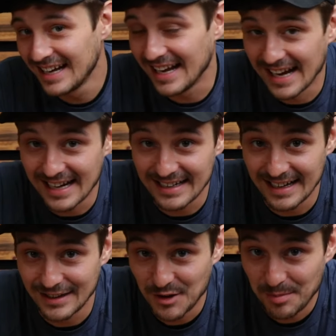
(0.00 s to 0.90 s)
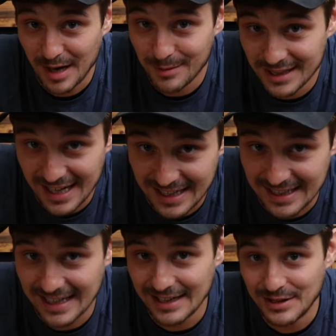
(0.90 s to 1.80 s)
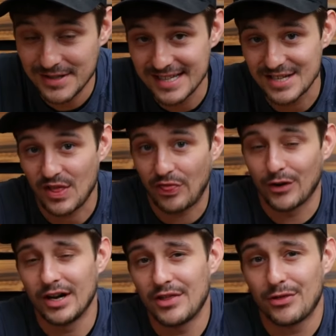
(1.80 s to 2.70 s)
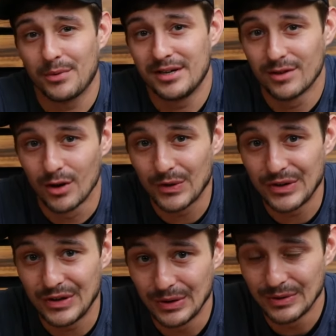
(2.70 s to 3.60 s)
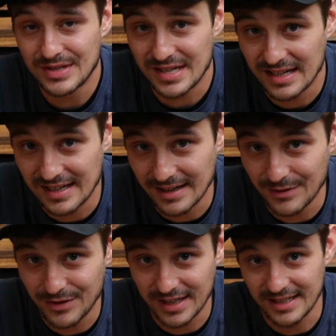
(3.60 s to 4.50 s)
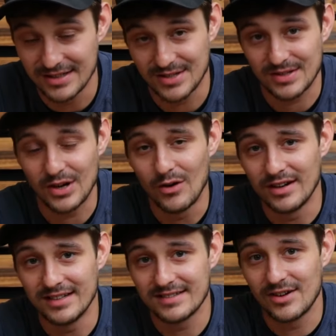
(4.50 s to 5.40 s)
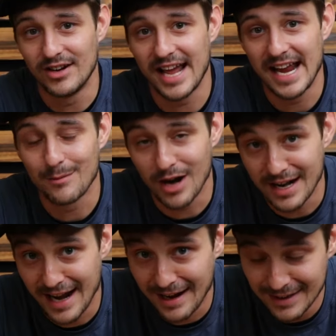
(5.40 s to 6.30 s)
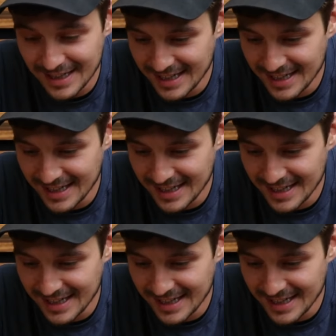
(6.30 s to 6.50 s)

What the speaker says: and they're probably like, who's this 33-year-old dude sitting here freaking just going ham right now?